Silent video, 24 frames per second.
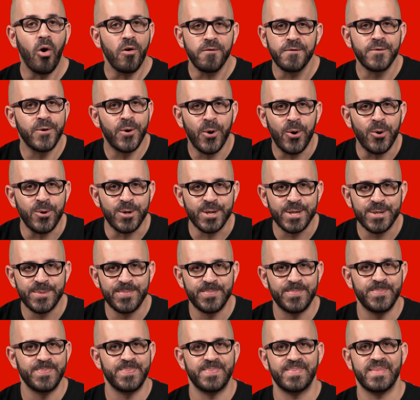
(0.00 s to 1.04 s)
Of course,
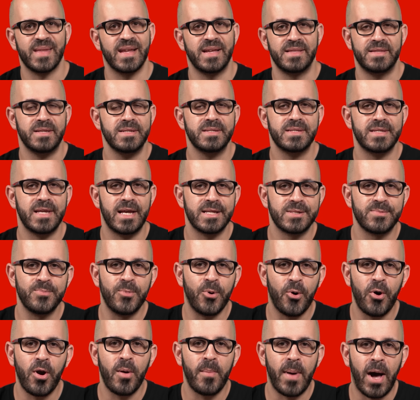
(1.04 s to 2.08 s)
this says
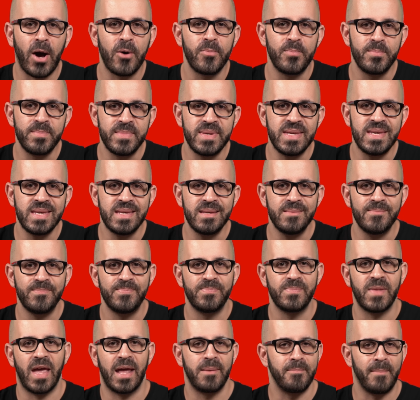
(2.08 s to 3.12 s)
more about me
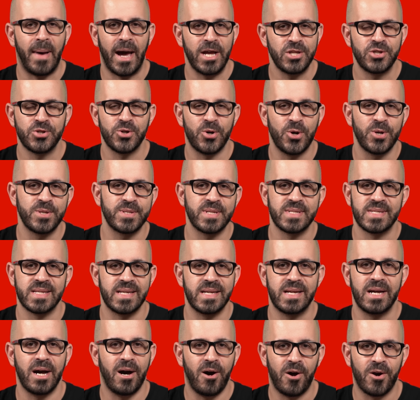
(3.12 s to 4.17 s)
and my choices
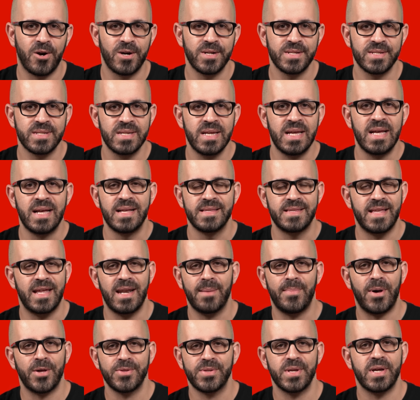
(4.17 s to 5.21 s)
in cars
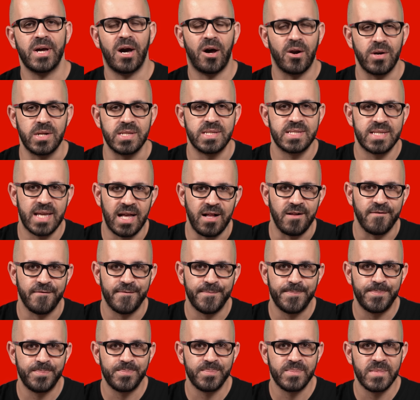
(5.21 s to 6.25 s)
than about the car itself.
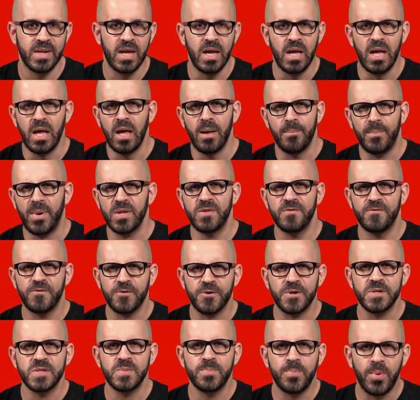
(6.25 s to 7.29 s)
But
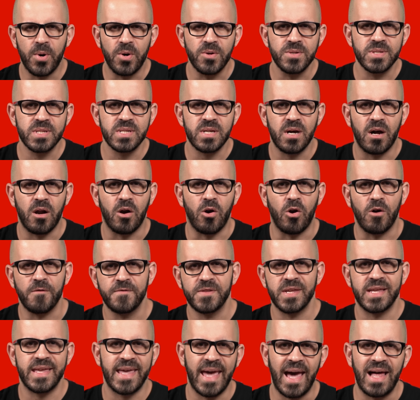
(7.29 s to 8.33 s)
for a sports car
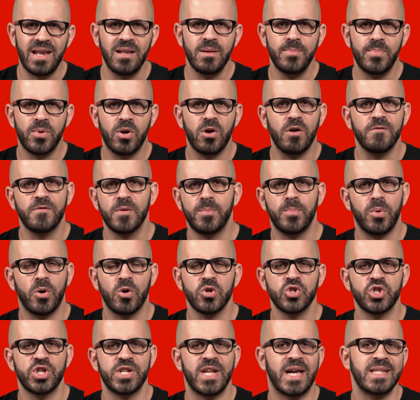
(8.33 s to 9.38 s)
of the caliber of a
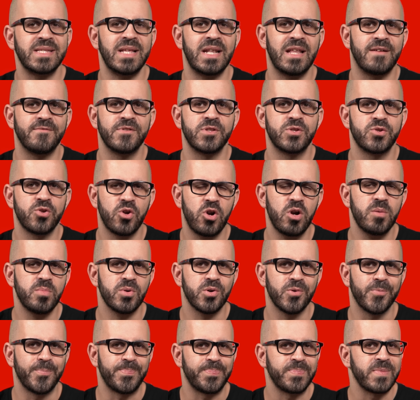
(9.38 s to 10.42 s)
Porsche 911
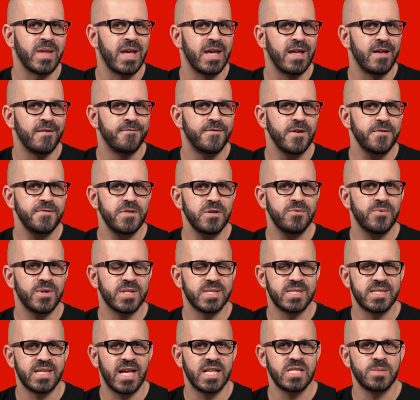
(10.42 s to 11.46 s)
Turbo,
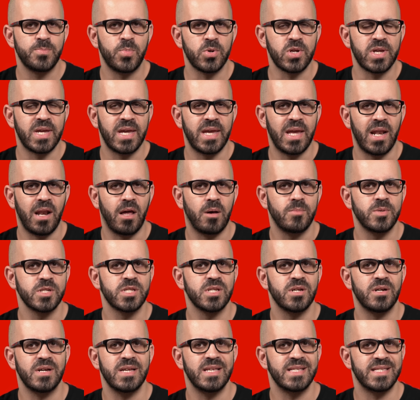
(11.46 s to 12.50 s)
51 cents per
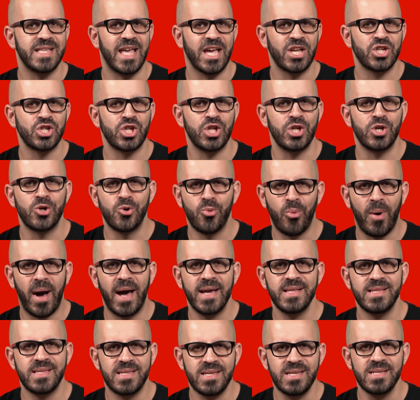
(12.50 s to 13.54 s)
kilometer is actually
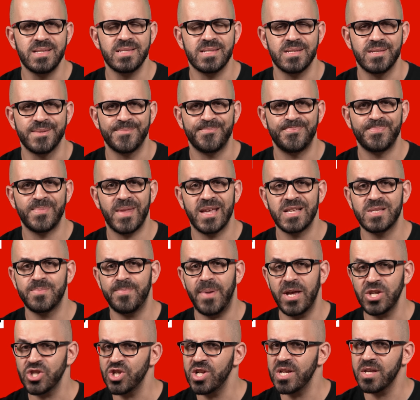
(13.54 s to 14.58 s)
quite decent,
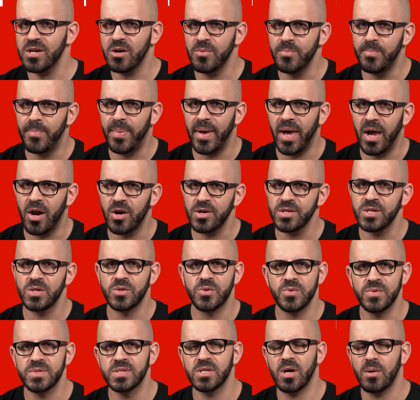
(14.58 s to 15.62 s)
especially compared
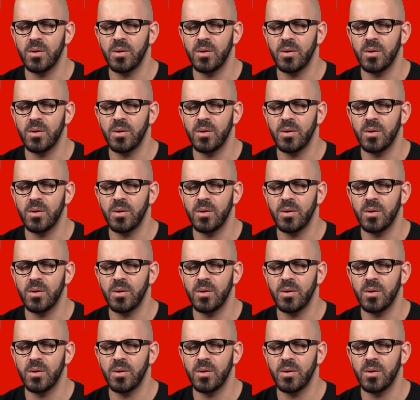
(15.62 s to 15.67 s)
to